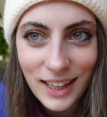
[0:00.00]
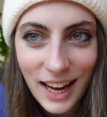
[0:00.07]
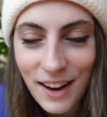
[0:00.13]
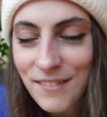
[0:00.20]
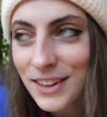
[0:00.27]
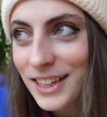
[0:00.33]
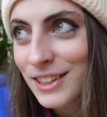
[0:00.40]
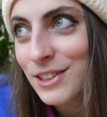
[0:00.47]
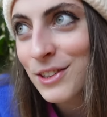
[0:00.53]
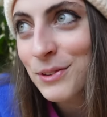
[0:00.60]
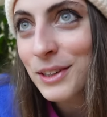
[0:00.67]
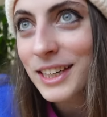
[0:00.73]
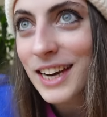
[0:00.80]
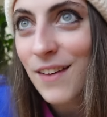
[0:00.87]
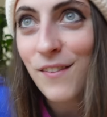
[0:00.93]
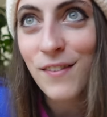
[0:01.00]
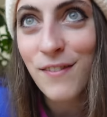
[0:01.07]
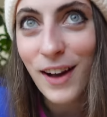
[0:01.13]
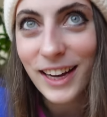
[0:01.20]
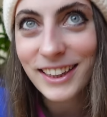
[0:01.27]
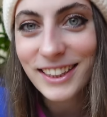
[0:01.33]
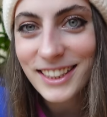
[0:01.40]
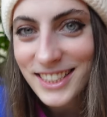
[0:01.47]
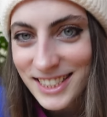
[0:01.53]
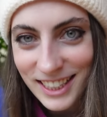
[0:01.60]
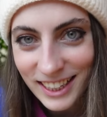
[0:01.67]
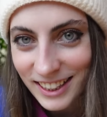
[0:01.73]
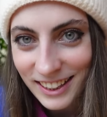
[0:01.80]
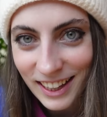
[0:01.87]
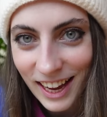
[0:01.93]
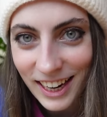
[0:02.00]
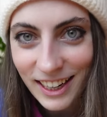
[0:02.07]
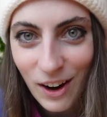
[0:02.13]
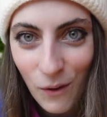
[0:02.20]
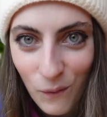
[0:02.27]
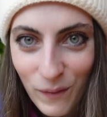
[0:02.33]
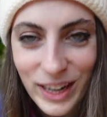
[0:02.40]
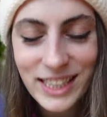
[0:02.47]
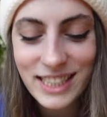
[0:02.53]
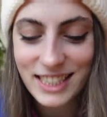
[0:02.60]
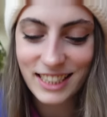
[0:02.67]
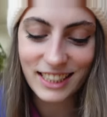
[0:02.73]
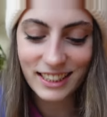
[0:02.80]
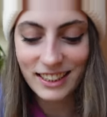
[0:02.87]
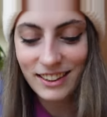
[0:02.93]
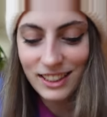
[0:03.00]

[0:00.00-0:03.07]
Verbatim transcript: I mean, you would never find this in like a Western